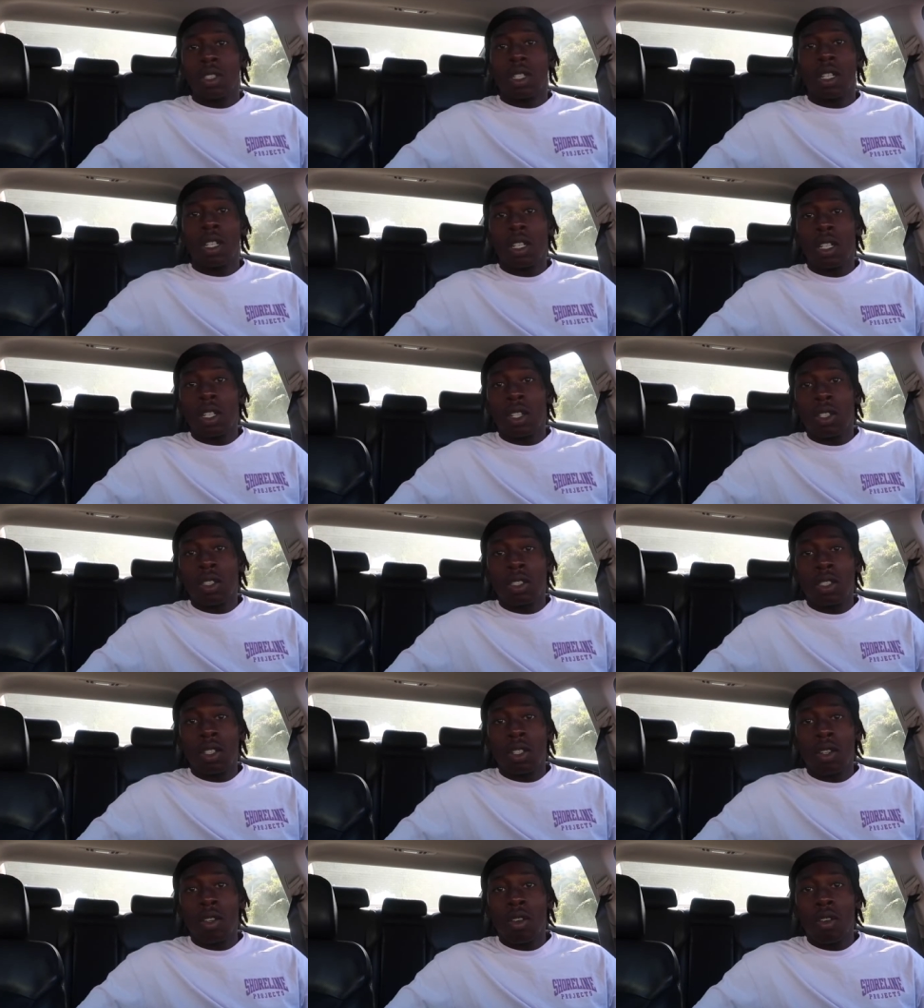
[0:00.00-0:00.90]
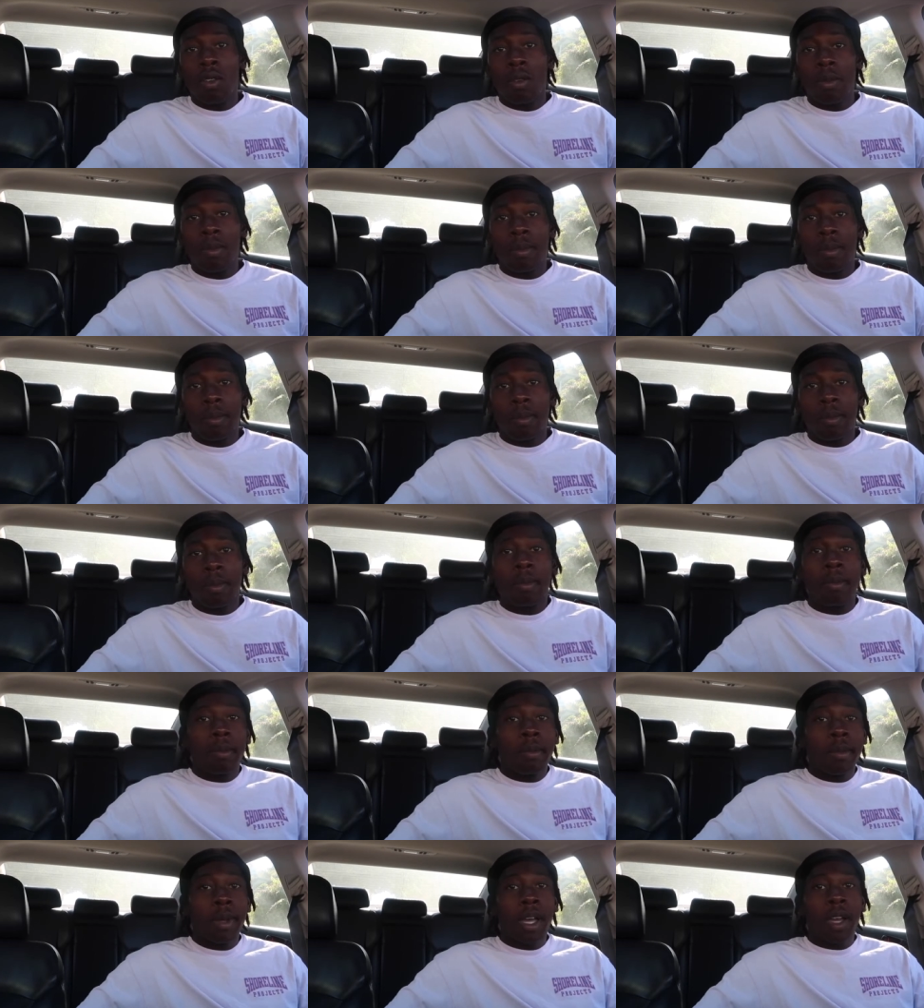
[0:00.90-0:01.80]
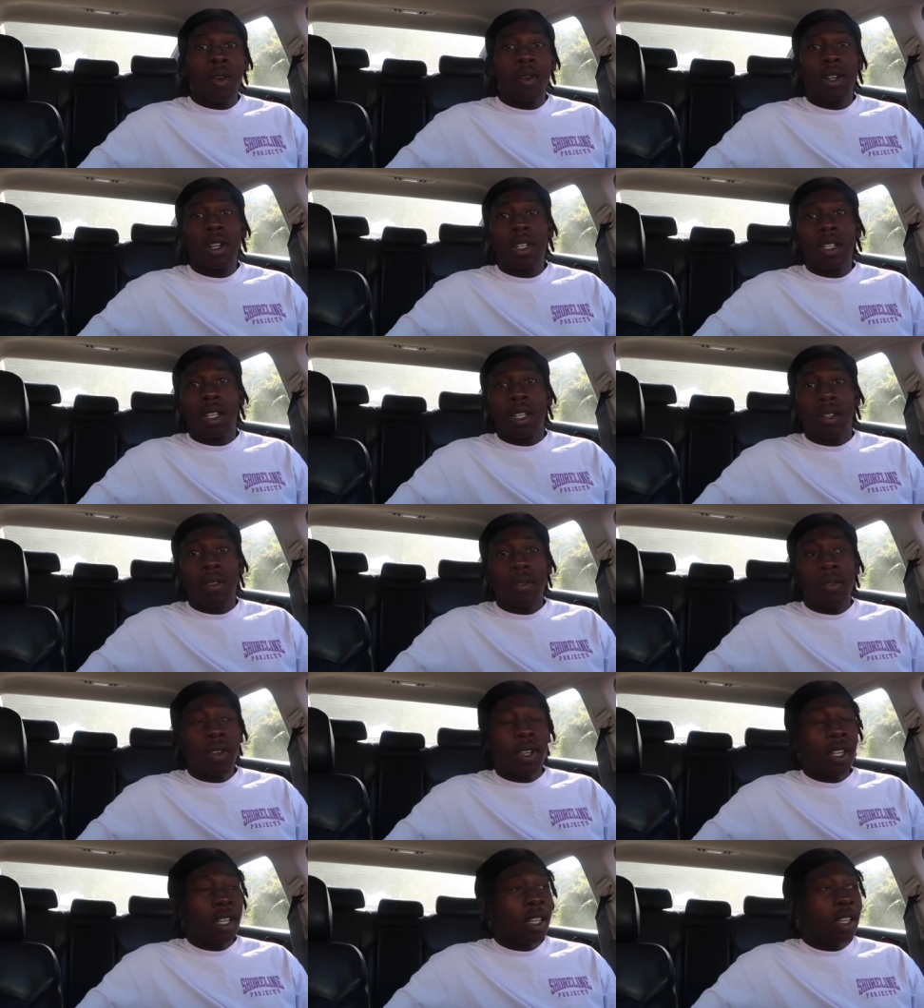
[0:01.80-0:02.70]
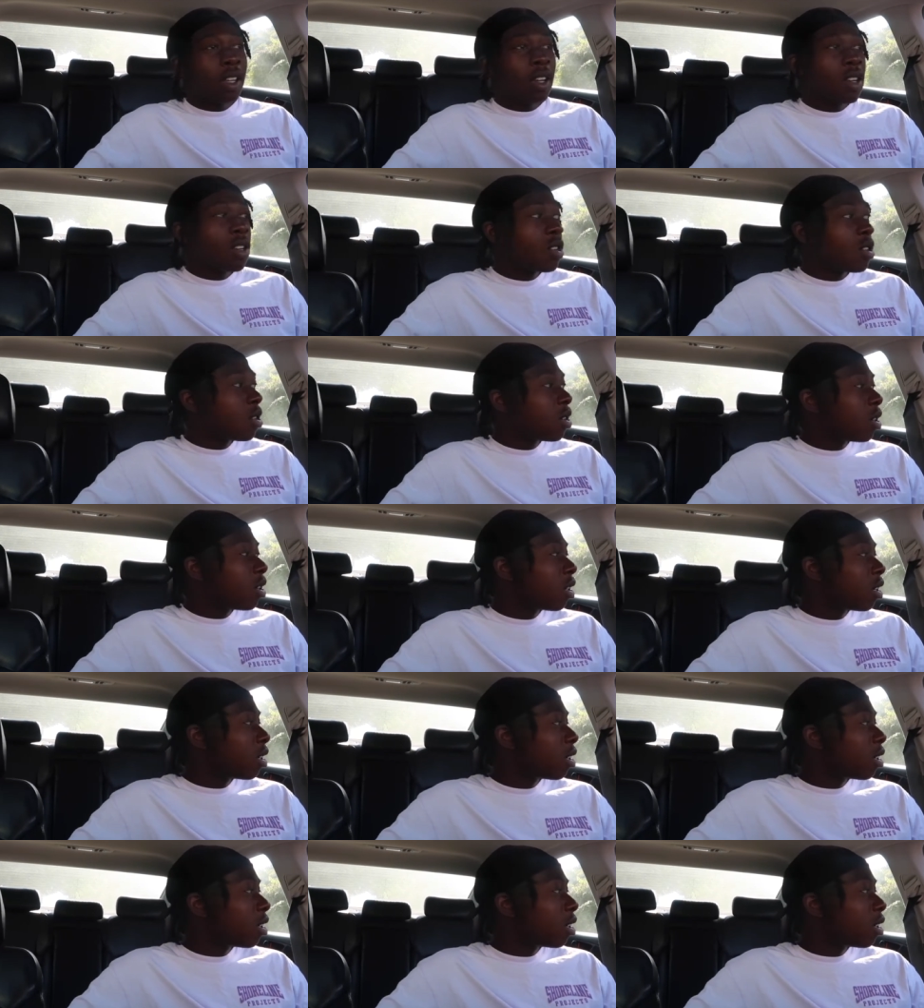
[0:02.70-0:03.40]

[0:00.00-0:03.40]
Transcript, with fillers: Good YouTube, back with another video.